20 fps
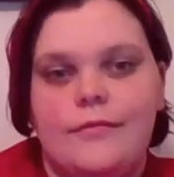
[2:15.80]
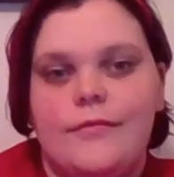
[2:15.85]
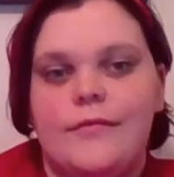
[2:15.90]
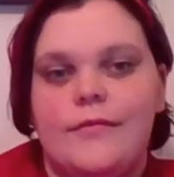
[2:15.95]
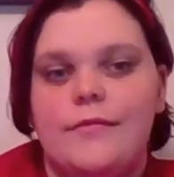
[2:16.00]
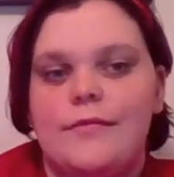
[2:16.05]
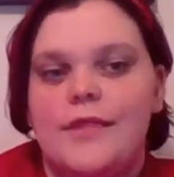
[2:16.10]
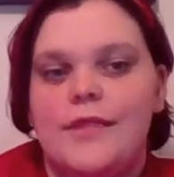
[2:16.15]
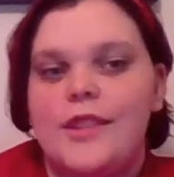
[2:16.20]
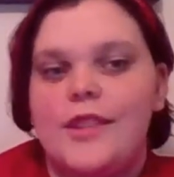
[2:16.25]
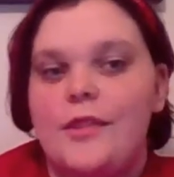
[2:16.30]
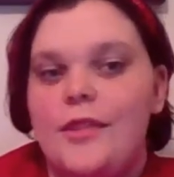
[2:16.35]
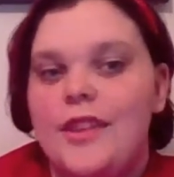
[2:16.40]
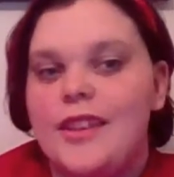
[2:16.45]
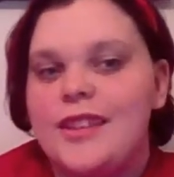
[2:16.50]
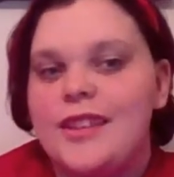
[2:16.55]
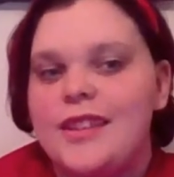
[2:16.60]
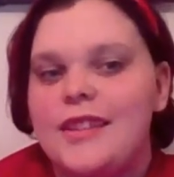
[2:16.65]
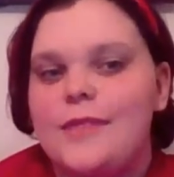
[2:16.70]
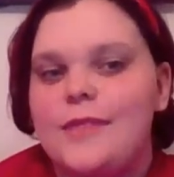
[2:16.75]
So
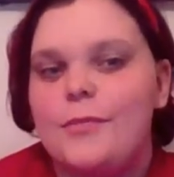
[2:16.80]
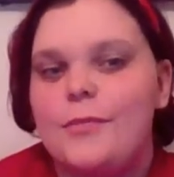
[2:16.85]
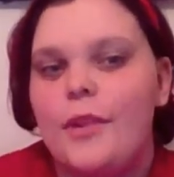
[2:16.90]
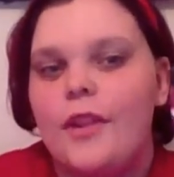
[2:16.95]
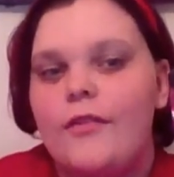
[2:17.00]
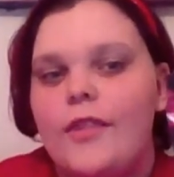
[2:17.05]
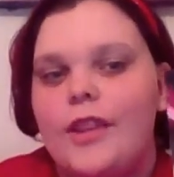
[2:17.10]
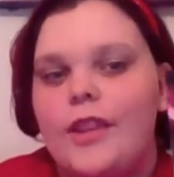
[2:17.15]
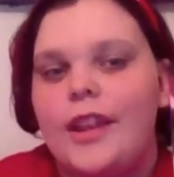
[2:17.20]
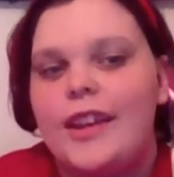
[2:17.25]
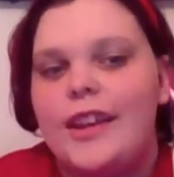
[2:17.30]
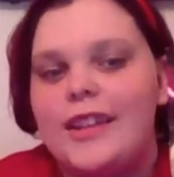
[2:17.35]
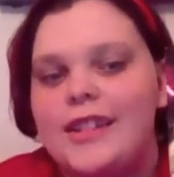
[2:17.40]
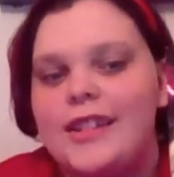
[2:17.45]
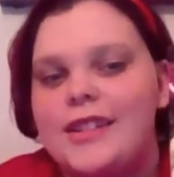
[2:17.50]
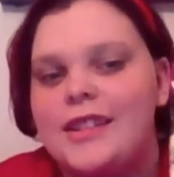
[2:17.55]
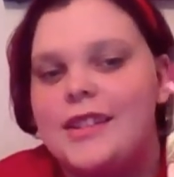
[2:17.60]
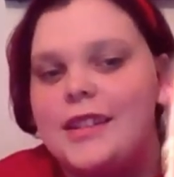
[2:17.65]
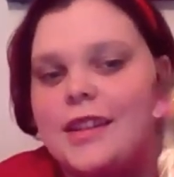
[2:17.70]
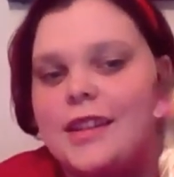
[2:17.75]
this is Marvel
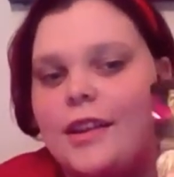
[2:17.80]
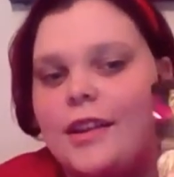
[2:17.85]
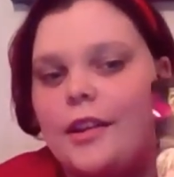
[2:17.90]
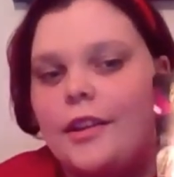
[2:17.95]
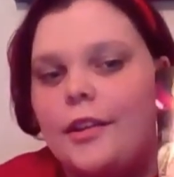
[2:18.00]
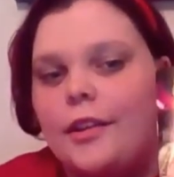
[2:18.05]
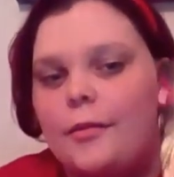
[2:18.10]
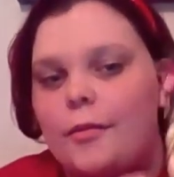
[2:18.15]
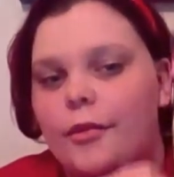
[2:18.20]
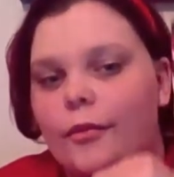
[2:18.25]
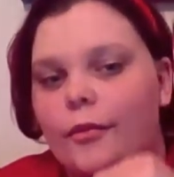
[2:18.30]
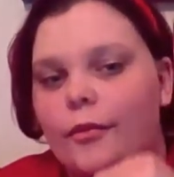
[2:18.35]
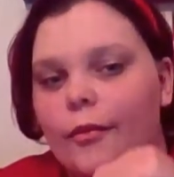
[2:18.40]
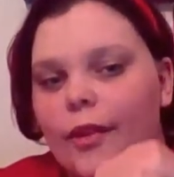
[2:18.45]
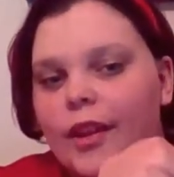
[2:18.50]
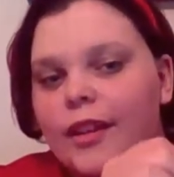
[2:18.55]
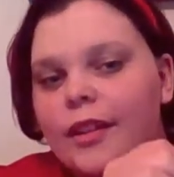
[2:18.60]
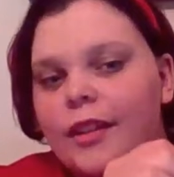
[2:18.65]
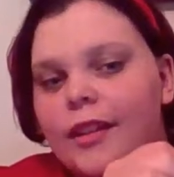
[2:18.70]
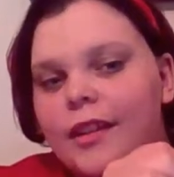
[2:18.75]
Legacy
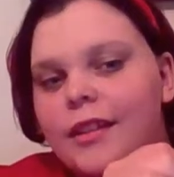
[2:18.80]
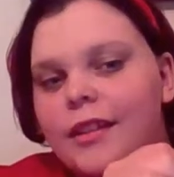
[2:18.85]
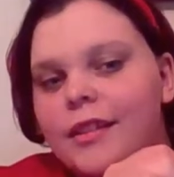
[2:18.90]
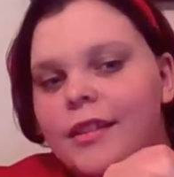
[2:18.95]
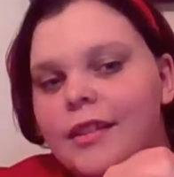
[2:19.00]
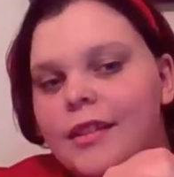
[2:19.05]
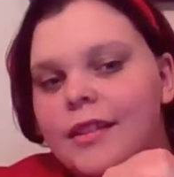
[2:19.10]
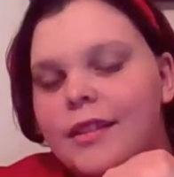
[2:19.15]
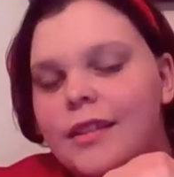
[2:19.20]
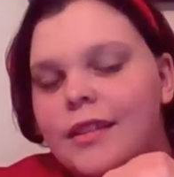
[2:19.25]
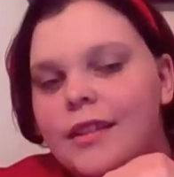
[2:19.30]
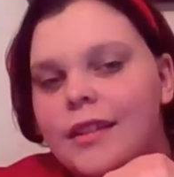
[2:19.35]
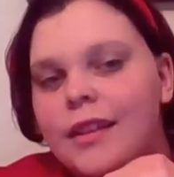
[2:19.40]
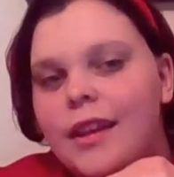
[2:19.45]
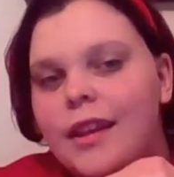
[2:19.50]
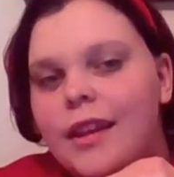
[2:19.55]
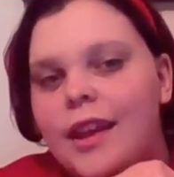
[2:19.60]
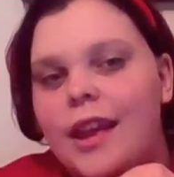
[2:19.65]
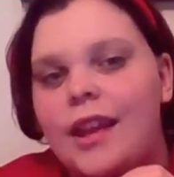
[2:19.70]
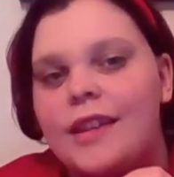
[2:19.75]
#1,
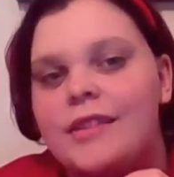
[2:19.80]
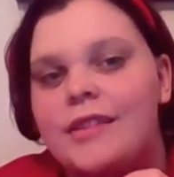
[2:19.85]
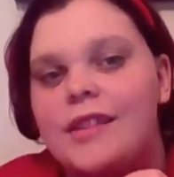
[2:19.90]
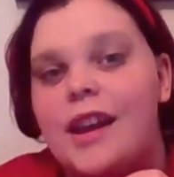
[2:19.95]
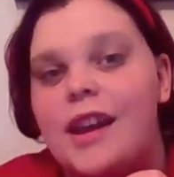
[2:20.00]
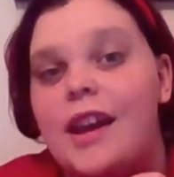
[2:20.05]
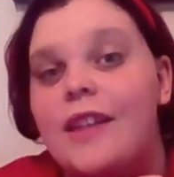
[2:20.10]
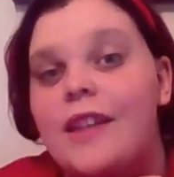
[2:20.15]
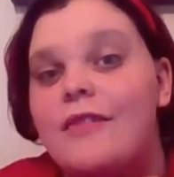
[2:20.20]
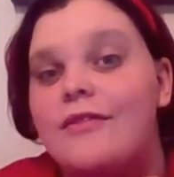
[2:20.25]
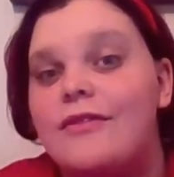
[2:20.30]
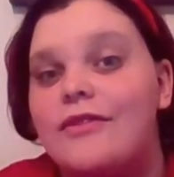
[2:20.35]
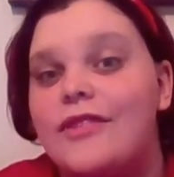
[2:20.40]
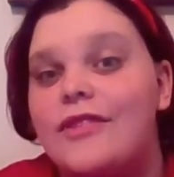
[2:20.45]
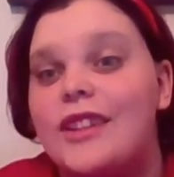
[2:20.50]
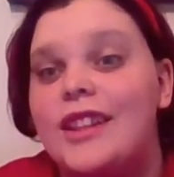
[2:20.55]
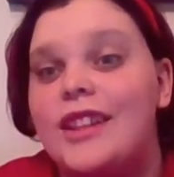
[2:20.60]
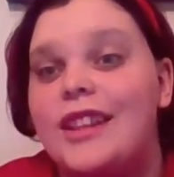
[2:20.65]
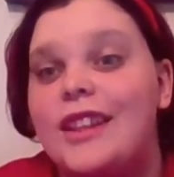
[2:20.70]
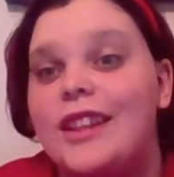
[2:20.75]
and I
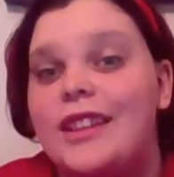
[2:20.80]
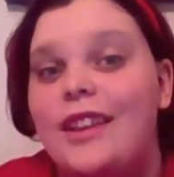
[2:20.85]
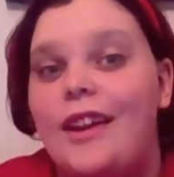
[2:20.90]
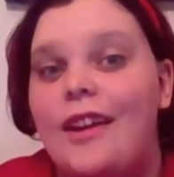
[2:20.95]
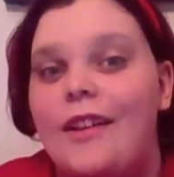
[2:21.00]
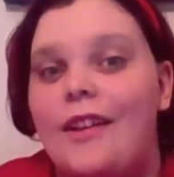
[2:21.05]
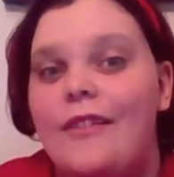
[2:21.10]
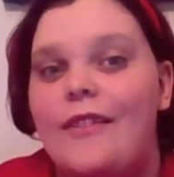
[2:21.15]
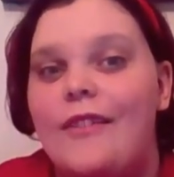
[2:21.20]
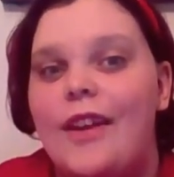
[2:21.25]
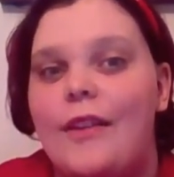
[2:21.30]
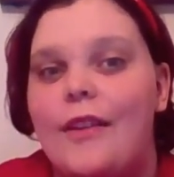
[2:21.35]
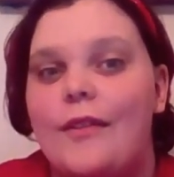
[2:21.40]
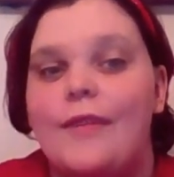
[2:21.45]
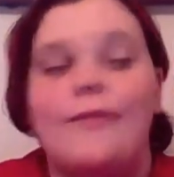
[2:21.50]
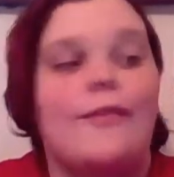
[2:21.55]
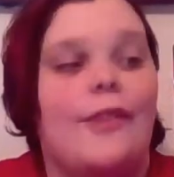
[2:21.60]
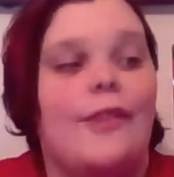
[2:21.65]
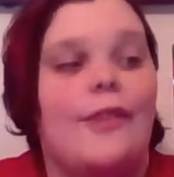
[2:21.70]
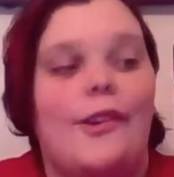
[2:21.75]
really love how
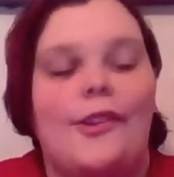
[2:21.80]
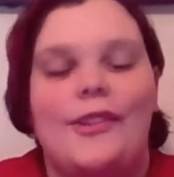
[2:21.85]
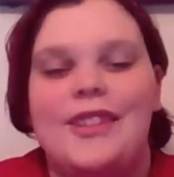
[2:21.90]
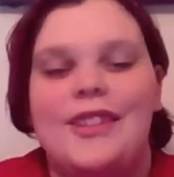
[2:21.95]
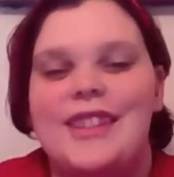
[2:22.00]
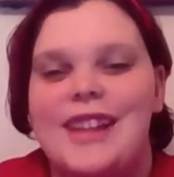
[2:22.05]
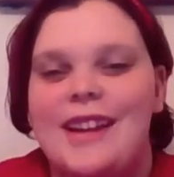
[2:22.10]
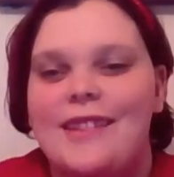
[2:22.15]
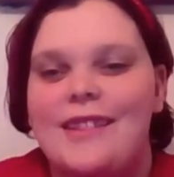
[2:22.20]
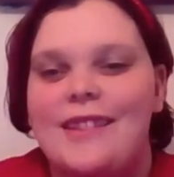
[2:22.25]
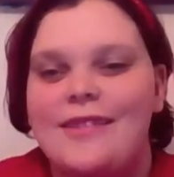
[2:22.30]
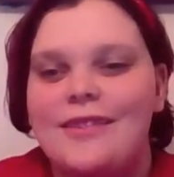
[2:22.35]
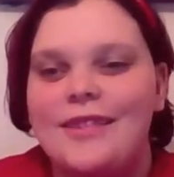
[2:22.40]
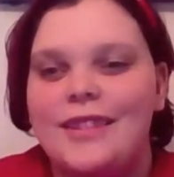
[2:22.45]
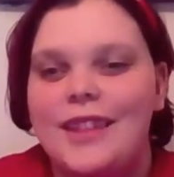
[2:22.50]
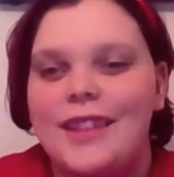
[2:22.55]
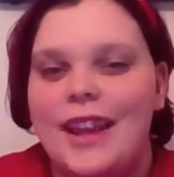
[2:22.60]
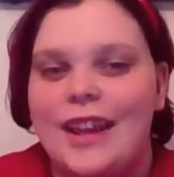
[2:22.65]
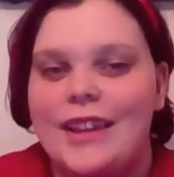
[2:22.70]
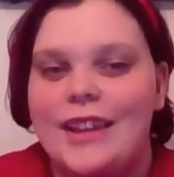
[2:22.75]
it folds out,
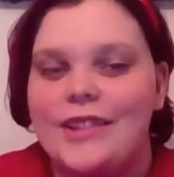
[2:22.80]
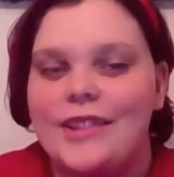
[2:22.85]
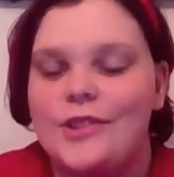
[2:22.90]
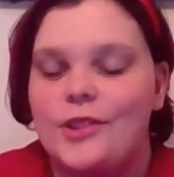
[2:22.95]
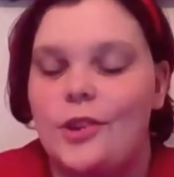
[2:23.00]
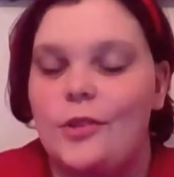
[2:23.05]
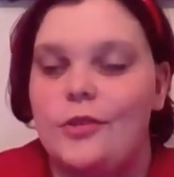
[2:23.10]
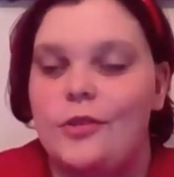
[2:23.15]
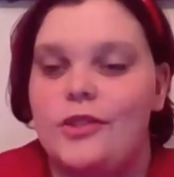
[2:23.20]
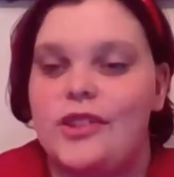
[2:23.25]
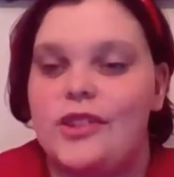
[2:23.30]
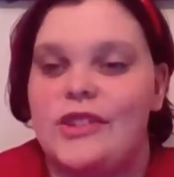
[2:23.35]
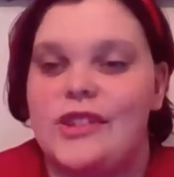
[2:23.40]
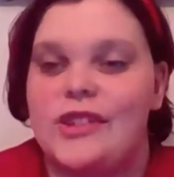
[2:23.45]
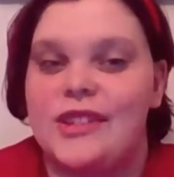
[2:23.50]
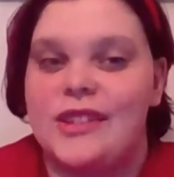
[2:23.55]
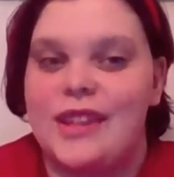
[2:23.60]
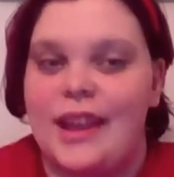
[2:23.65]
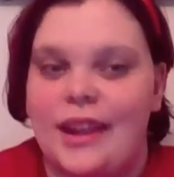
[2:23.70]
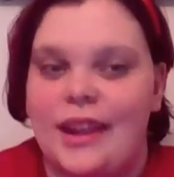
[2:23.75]
like I showed just
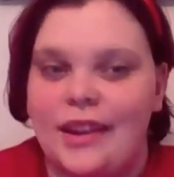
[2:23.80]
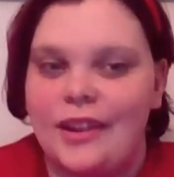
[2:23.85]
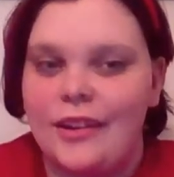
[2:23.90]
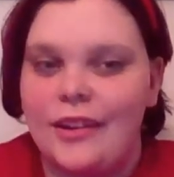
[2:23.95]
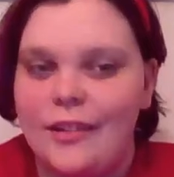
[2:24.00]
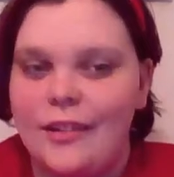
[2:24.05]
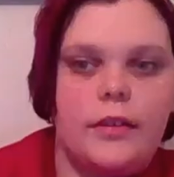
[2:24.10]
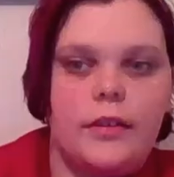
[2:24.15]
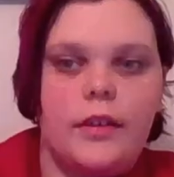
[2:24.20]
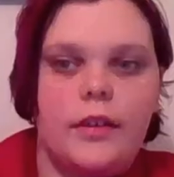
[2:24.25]
a second ago.